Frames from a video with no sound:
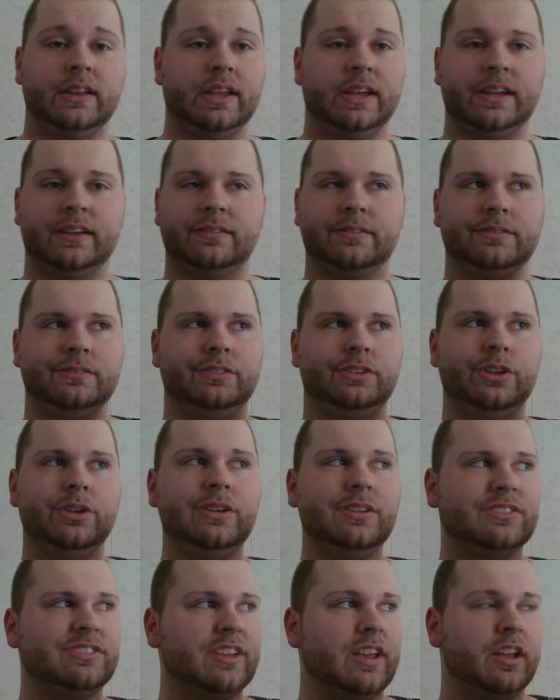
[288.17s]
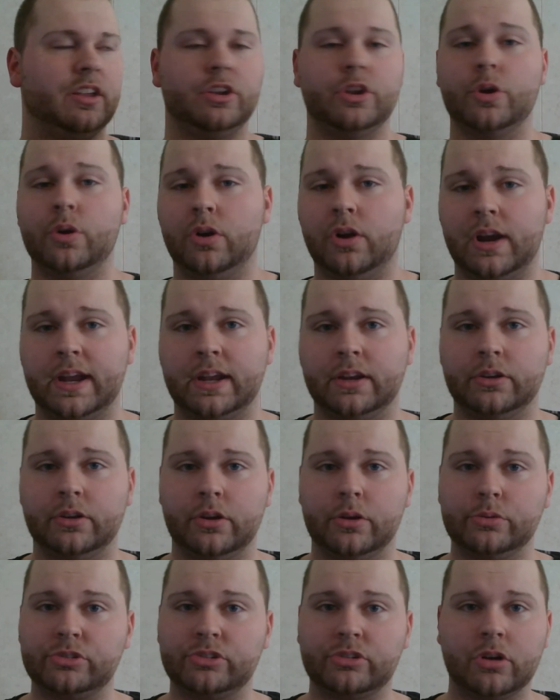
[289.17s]
Like, you could say a no crank,
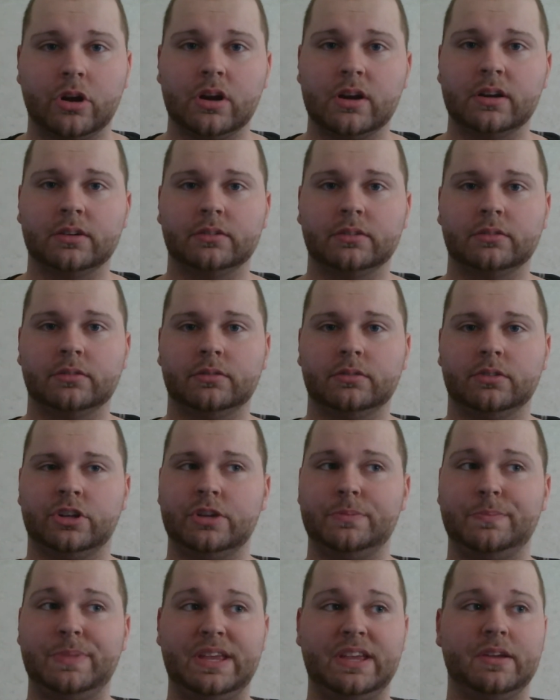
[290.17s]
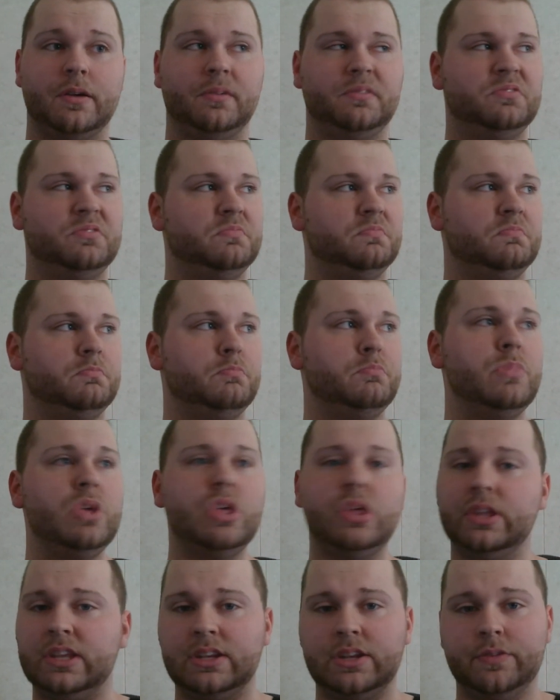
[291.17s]
no start could be a
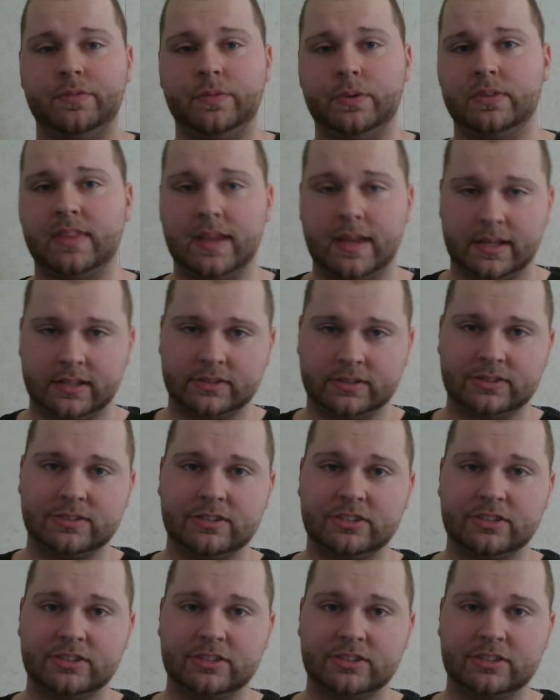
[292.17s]
million different things,